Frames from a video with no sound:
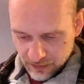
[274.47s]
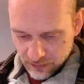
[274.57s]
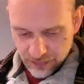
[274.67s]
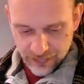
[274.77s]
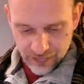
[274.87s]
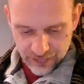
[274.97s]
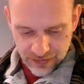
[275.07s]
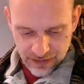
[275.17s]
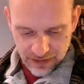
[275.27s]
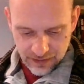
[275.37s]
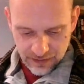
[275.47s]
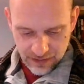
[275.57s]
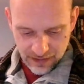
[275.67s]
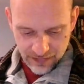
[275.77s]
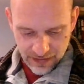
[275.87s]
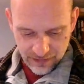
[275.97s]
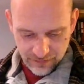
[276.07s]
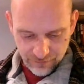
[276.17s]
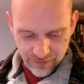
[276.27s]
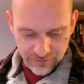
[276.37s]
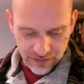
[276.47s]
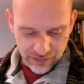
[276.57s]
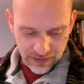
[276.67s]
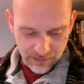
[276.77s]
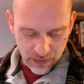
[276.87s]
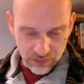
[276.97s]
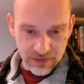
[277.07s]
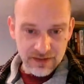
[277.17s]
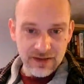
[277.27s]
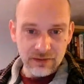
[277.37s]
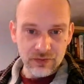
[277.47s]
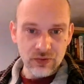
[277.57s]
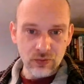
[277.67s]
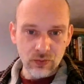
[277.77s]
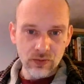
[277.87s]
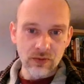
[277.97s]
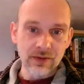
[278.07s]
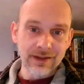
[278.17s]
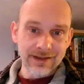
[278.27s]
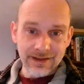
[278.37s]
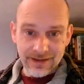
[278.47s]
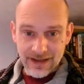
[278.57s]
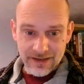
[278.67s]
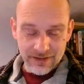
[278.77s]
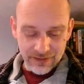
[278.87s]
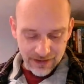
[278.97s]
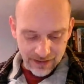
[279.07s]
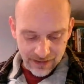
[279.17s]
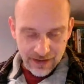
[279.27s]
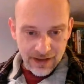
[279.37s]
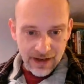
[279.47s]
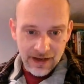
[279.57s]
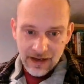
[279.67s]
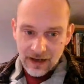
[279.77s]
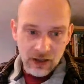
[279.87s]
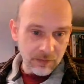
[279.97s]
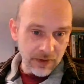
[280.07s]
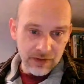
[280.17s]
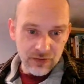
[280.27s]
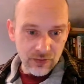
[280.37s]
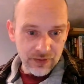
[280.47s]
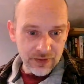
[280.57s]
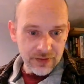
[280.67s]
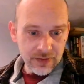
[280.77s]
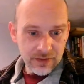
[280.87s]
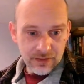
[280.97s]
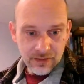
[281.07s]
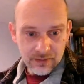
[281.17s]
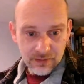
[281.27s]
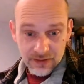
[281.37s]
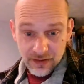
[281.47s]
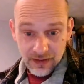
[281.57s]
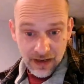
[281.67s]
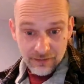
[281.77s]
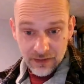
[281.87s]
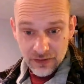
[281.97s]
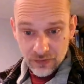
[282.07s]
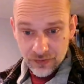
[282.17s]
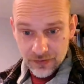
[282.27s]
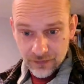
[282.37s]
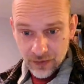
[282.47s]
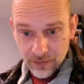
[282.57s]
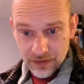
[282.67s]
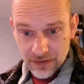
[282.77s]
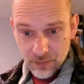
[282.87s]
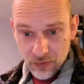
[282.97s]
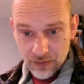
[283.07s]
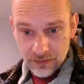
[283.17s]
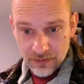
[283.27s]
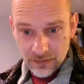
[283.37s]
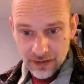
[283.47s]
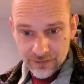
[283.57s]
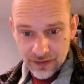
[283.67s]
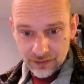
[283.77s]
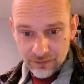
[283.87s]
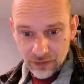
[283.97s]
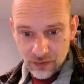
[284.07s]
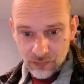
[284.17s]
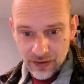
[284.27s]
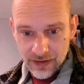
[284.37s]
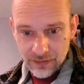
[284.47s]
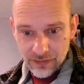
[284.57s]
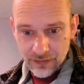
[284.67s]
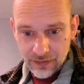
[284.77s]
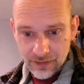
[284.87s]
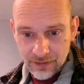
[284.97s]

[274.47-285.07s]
on Thursday, and then £53 in sales total yesterday. A couple of these orders, which I think half of these orders have come in this morning. So 9:30 for Galbraith,